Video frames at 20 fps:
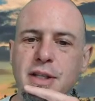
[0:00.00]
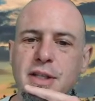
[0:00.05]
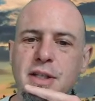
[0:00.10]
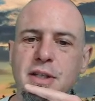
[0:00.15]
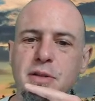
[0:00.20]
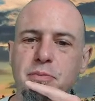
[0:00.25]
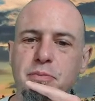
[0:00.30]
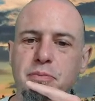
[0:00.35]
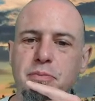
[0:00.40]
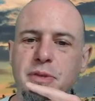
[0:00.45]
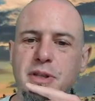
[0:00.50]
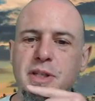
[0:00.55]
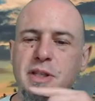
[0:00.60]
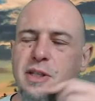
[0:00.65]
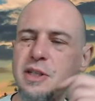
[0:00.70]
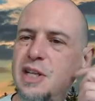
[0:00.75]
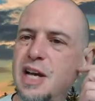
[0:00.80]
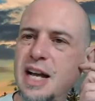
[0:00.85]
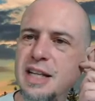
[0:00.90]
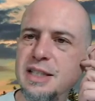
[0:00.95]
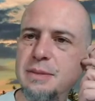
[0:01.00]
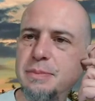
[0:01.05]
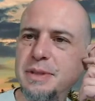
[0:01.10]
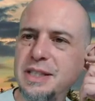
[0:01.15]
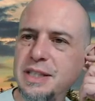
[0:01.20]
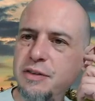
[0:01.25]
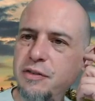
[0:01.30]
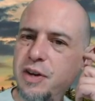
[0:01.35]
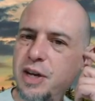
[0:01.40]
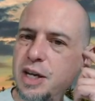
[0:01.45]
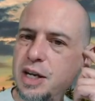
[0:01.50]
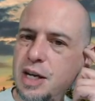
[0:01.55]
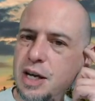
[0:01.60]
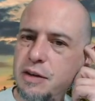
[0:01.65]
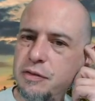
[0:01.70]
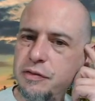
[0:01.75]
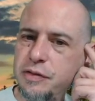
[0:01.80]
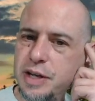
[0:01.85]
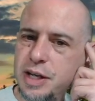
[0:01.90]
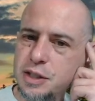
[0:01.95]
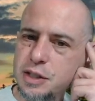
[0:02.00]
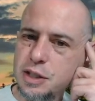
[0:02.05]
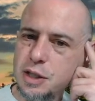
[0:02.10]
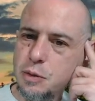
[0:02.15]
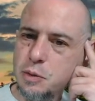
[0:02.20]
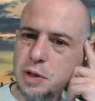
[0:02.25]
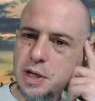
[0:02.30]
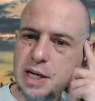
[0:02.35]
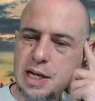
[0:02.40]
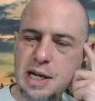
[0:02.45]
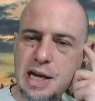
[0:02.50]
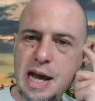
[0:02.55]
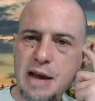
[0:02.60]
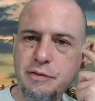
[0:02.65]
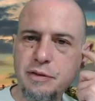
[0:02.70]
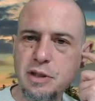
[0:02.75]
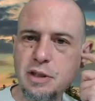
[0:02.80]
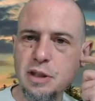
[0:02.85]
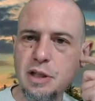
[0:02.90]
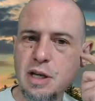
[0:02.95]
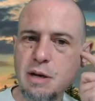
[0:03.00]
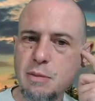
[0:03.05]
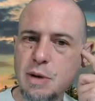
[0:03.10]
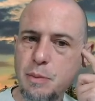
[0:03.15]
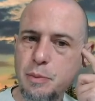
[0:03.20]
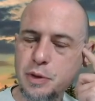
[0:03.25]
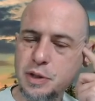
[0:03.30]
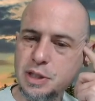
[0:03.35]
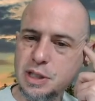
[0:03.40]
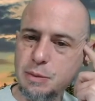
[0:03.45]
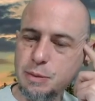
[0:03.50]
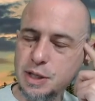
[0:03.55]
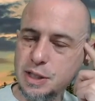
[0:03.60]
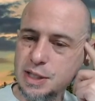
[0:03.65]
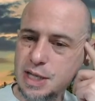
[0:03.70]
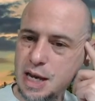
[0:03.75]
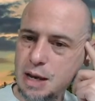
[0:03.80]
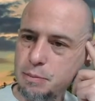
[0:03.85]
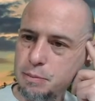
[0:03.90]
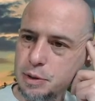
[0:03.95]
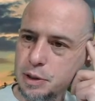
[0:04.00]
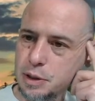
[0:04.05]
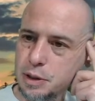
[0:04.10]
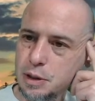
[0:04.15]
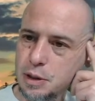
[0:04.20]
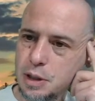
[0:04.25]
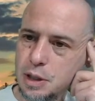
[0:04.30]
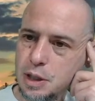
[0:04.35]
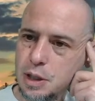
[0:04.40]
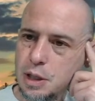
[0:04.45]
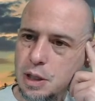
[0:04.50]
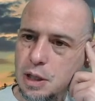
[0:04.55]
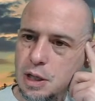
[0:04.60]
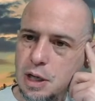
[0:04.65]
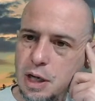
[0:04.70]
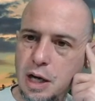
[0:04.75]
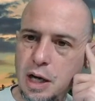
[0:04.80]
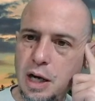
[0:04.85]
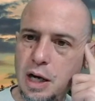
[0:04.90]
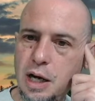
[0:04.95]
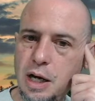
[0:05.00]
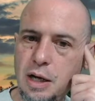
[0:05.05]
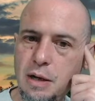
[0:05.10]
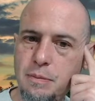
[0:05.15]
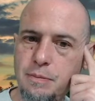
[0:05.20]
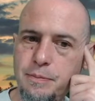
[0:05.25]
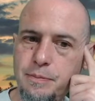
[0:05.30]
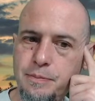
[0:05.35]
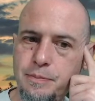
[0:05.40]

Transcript: is this is not specific enough, and so we're going to have to come up with some example, um,